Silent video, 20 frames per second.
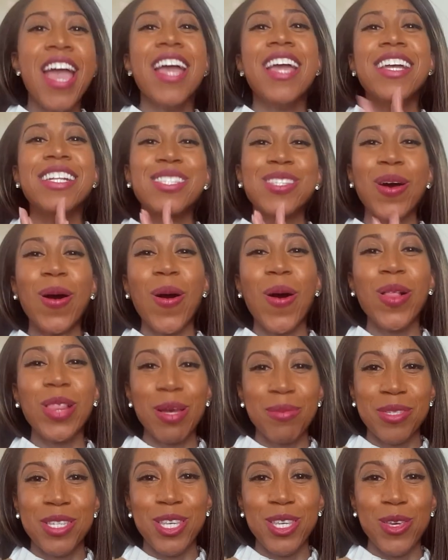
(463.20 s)
It's all
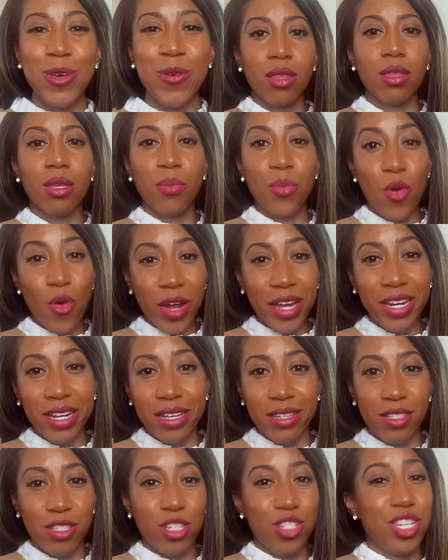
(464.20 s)
up to you. The point
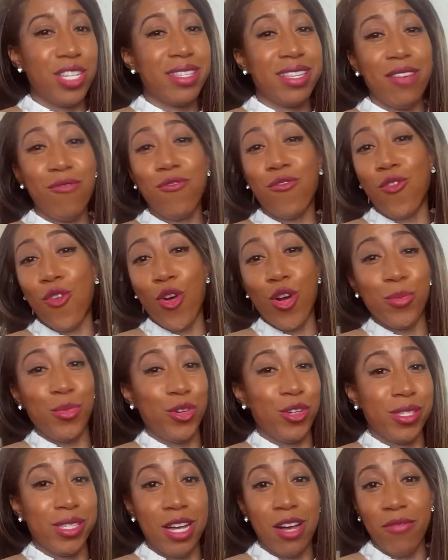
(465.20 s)
is to just inform
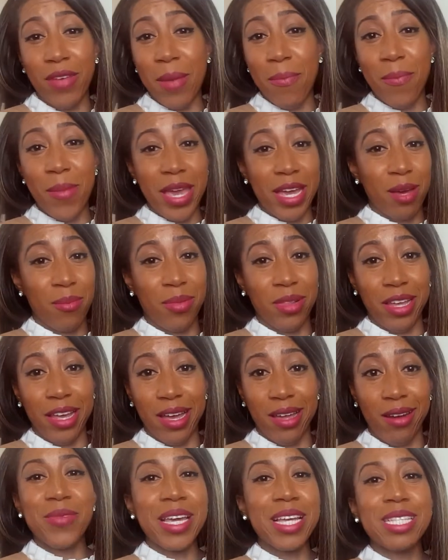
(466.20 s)
yourself and make a
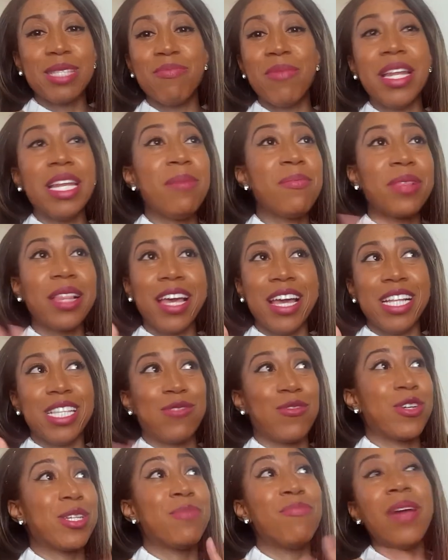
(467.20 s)
plan. Make as many plans
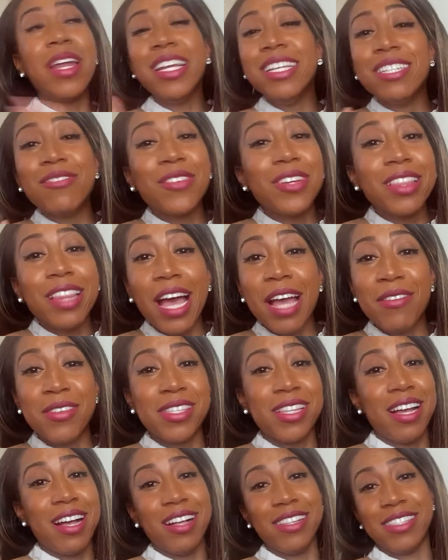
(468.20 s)
for as many different
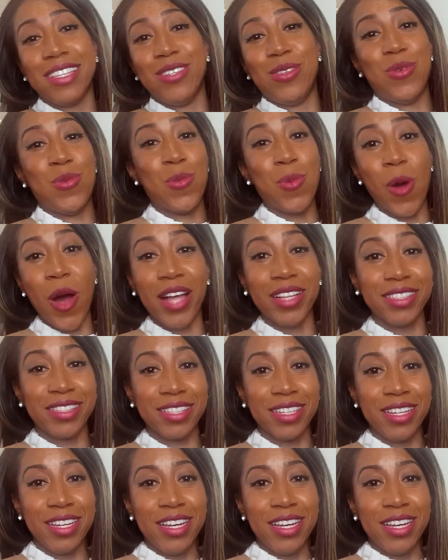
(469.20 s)
lifestyles as you want.